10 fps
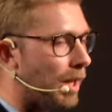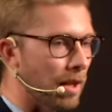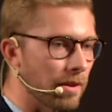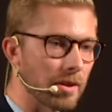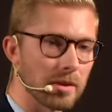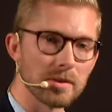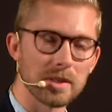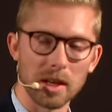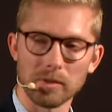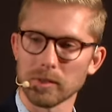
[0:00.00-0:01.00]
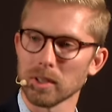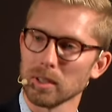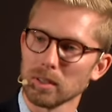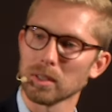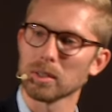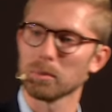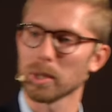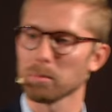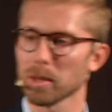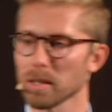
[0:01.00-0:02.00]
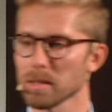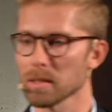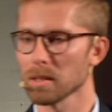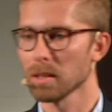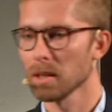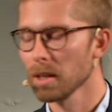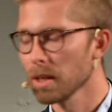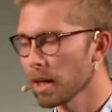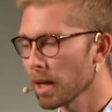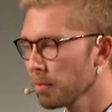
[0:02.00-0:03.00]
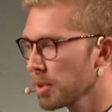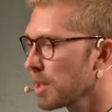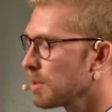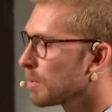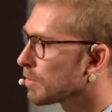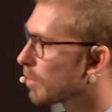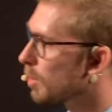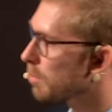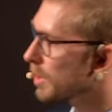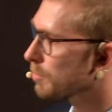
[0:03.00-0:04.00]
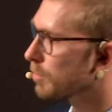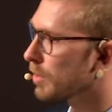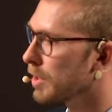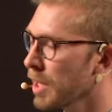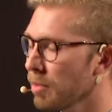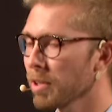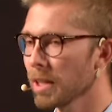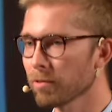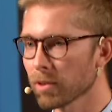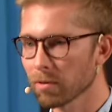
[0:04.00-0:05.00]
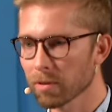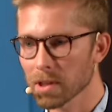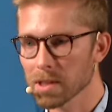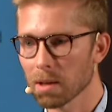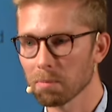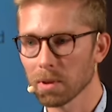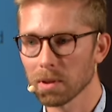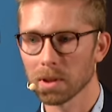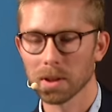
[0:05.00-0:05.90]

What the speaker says: health and safety in the workplace. We can use robots for heavy lifting, for example.